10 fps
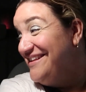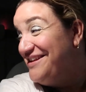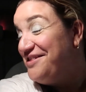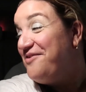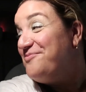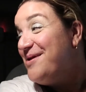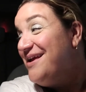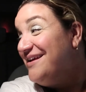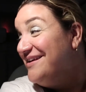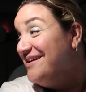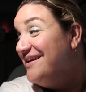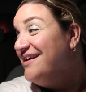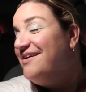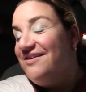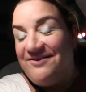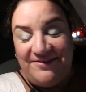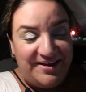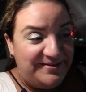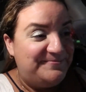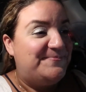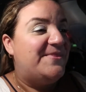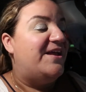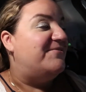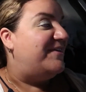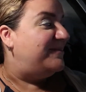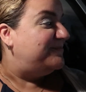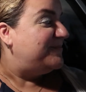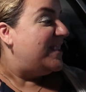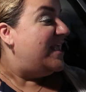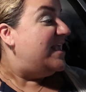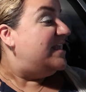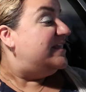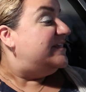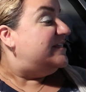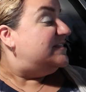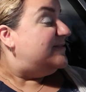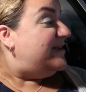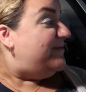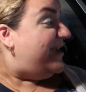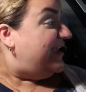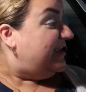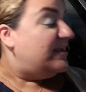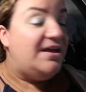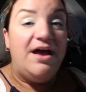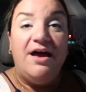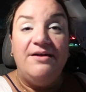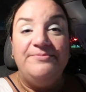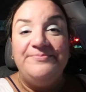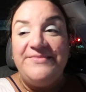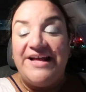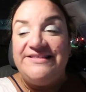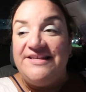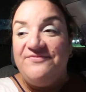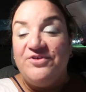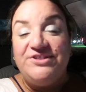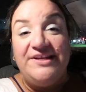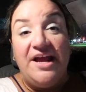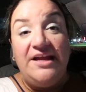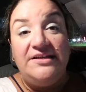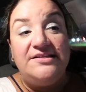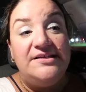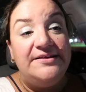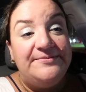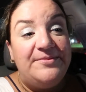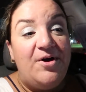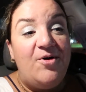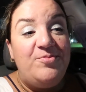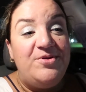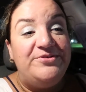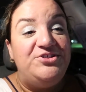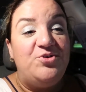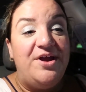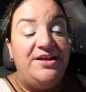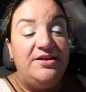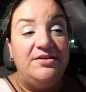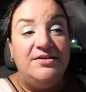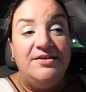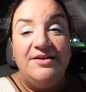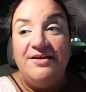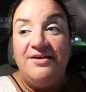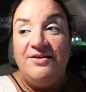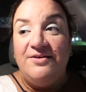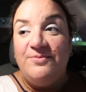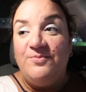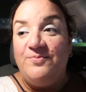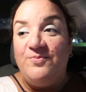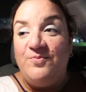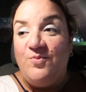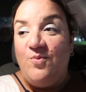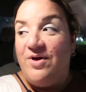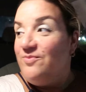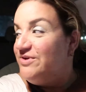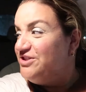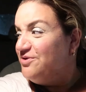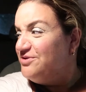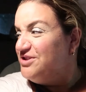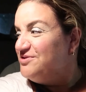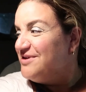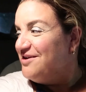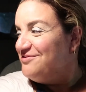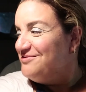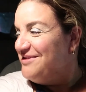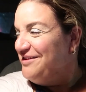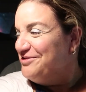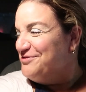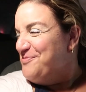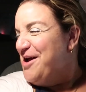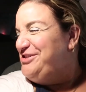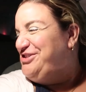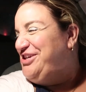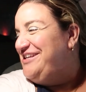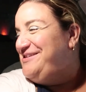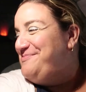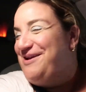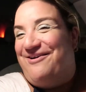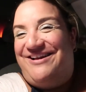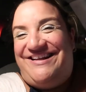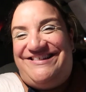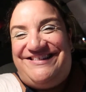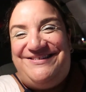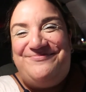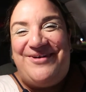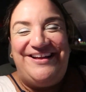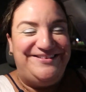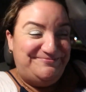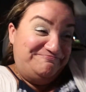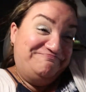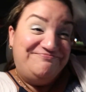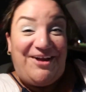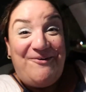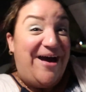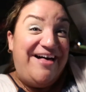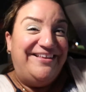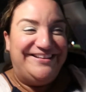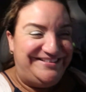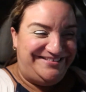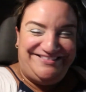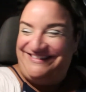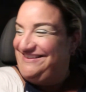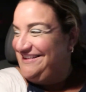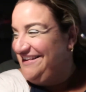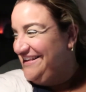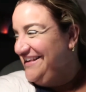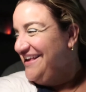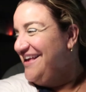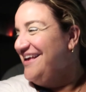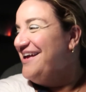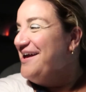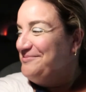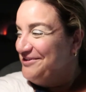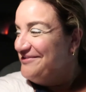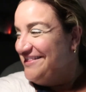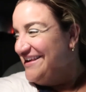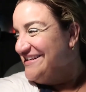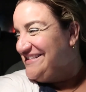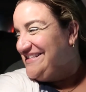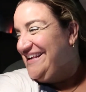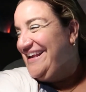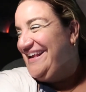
you love me? I do, very okay. much so. All right. So anyway, um, that's it for tonight. Hope you enjoyed what we showed you. I don't think there's much, to be honest, but oh well. I'm new at this.